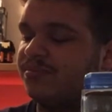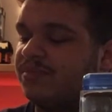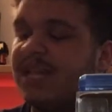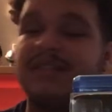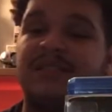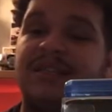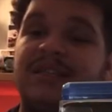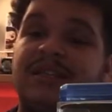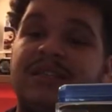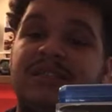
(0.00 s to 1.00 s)
Next
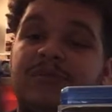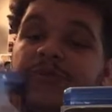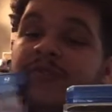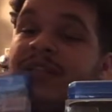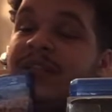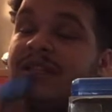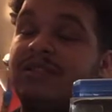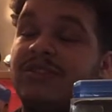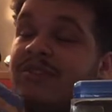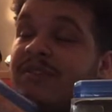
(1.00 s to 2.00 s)
is a movie that I
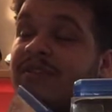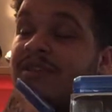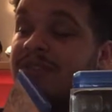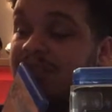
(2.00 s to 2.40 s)
still have yet to